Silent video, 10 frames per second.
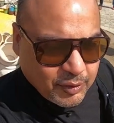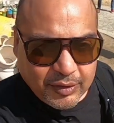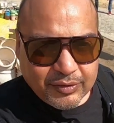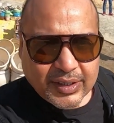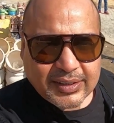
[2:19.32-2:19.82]
So
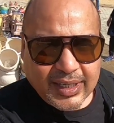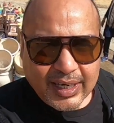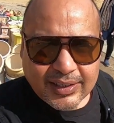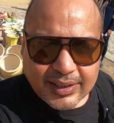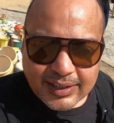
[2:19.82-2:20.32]
we've just
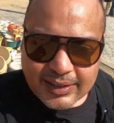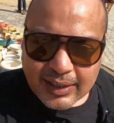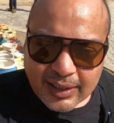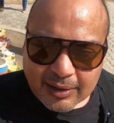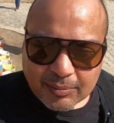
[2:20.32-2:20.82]

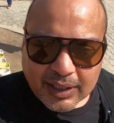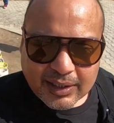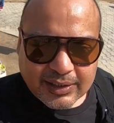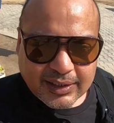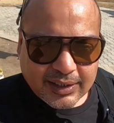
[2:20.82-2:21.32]
entered,
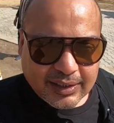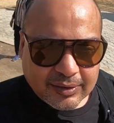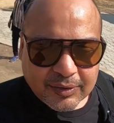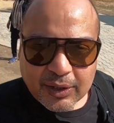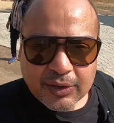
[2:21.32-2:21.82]
but
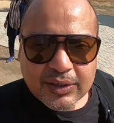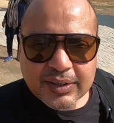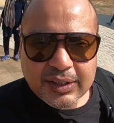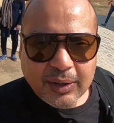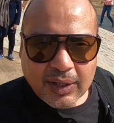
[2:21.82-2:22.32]
we are going
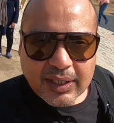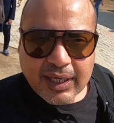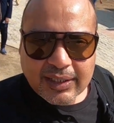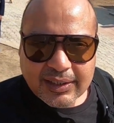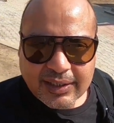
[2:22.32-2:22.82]
to see all
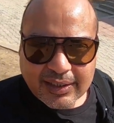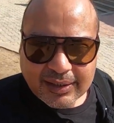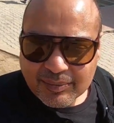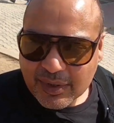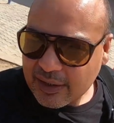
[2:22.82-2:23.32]
that
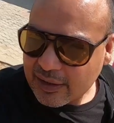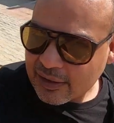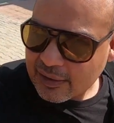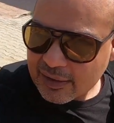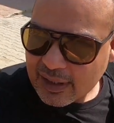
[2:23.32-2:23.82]

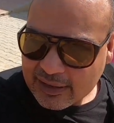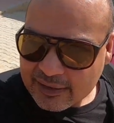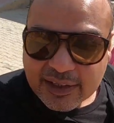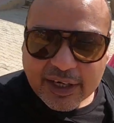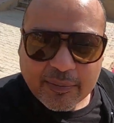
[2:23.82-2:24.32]

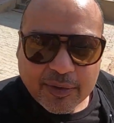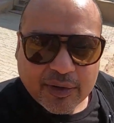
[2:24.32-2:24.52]
as the day